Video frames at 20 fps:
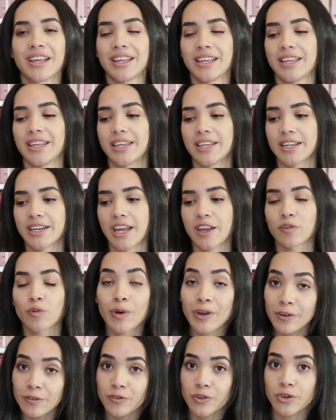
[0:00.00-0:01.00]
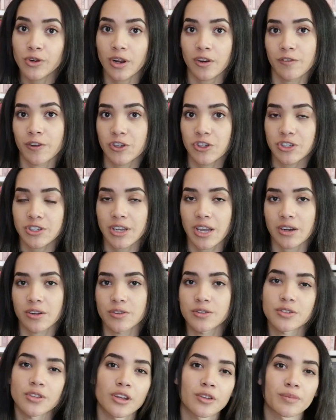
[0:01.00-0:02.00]
And I have quite a few nonfiction
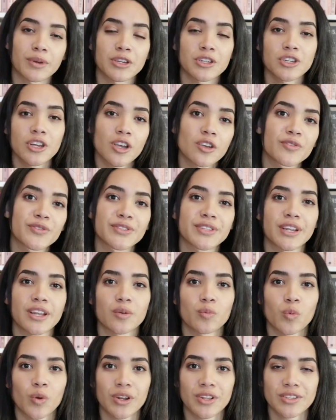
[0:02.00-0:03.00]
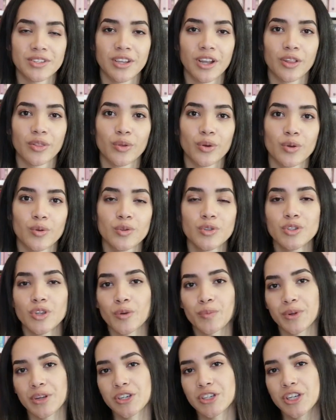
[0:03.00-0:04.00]
titles on my shelves that I'm wanting to get through. So I'm
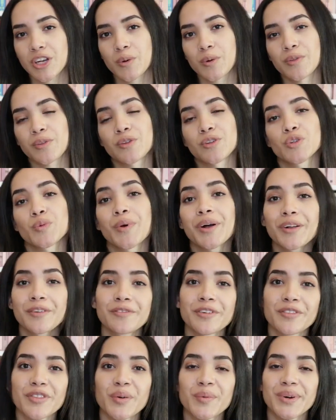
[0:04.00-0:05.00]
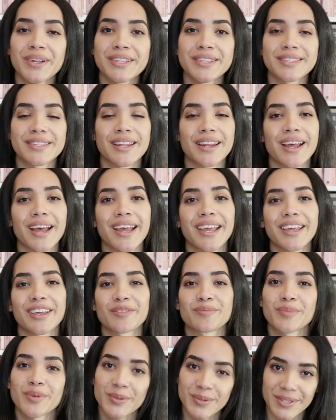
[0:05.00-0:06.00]
going to share with you 12 of the ones that I
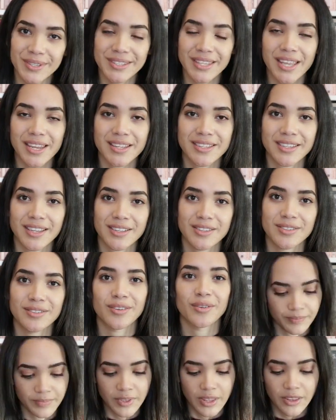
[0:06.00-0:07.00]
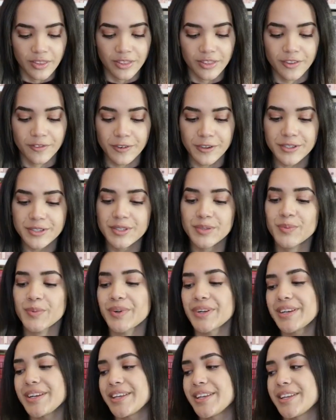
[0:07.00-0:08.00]
am most excited to get to the first
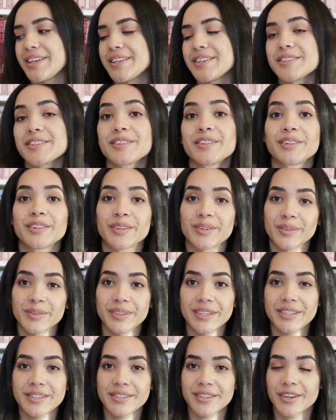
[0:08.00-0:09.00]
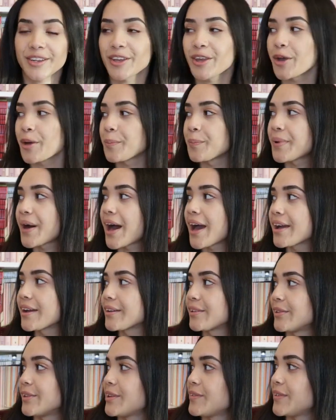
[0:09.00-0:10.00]
one is The Lonely City by
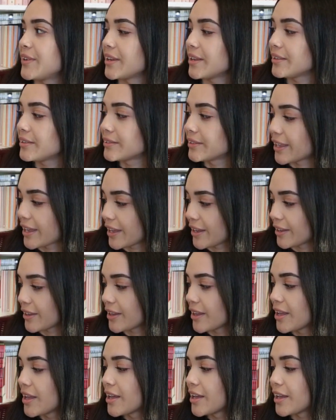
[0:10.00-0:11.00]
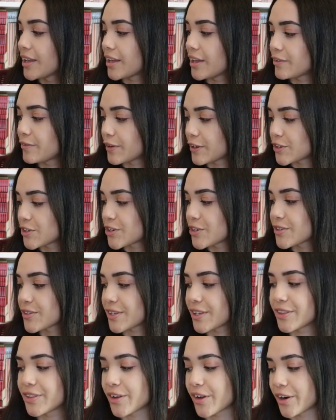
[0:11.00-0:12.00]
Olivia Laing, Adventures
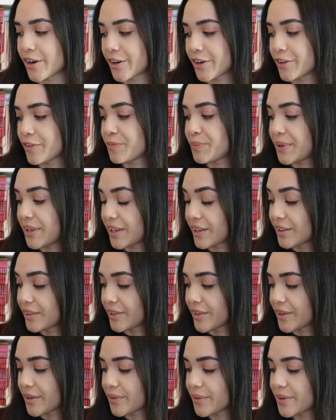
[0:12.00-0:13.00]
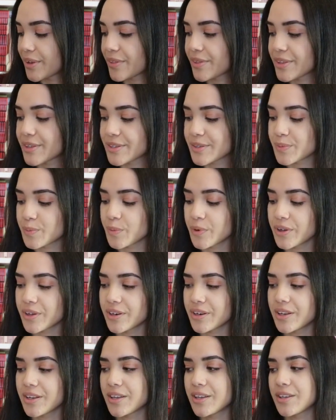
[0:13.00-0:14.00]
in the Art of Being Alone. This one
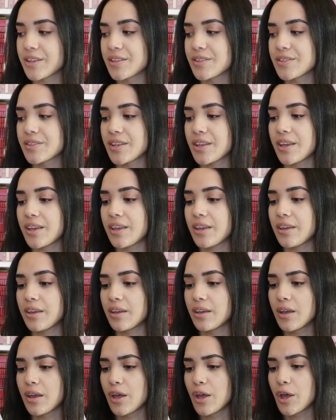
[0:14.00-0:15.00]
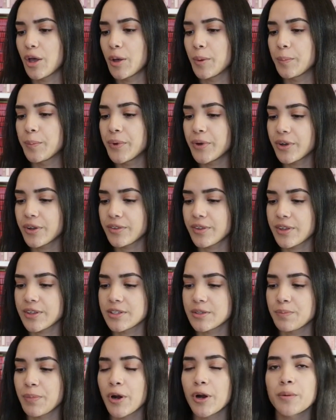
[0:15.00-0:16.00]
is a book that's
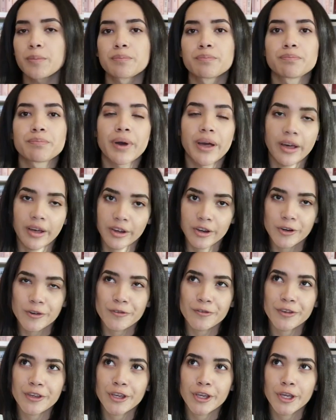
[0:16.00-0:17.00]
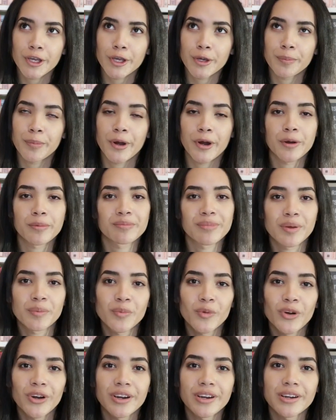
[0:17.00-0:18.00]
part biography, part
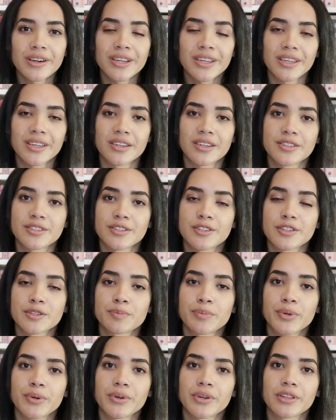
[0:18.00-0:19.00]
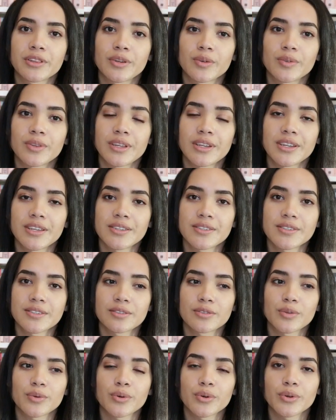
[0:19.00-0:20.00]
memoir, and it's exploring loneliness
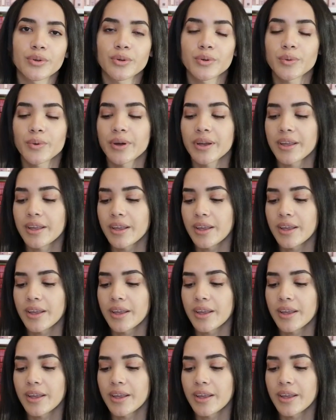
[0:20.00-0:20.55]
through,